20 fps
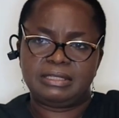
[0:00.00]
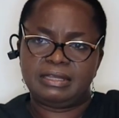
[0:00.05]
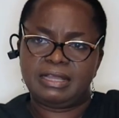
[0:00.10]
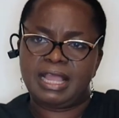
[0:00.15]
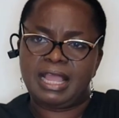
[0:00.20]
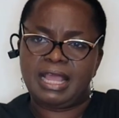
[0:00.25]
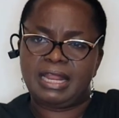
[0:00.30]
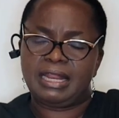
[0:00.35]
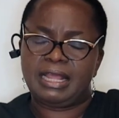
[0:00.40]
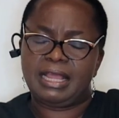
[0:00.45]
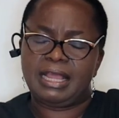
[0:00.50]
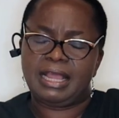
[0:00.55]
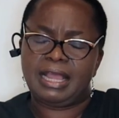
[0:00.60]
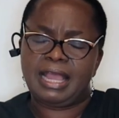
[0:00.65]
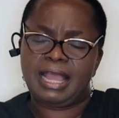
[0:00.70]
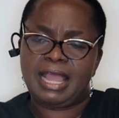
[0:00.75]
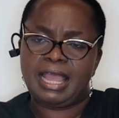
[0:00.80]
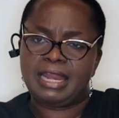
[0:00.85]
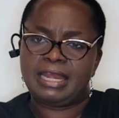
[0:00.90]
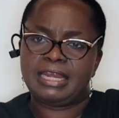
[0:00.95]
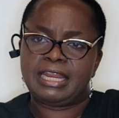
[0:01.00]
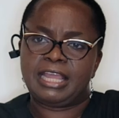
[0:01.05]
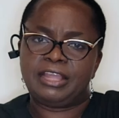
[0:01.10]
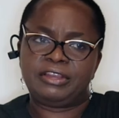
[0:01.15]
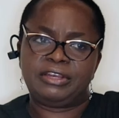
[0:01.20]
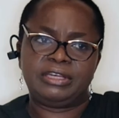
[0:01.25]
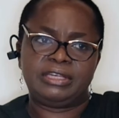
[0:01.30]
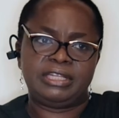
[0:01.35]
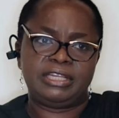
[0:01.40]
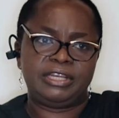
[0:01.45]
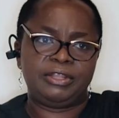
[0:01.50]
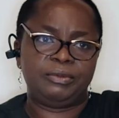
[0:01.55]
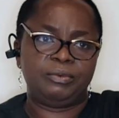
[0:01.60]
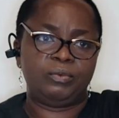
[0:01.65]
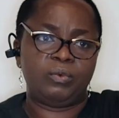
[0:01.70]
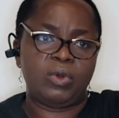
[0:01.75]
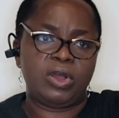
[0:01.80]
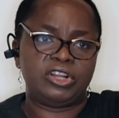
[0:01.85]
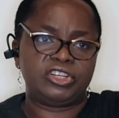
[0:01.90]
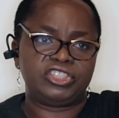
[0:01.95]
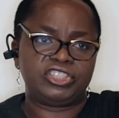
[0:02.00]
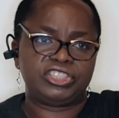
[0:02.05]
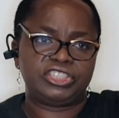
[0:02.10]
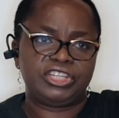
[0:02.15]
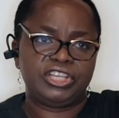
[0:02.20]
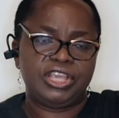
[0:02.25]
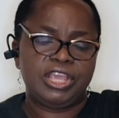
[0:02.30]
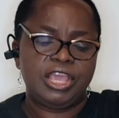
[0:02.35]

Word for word: hand I didn't wash.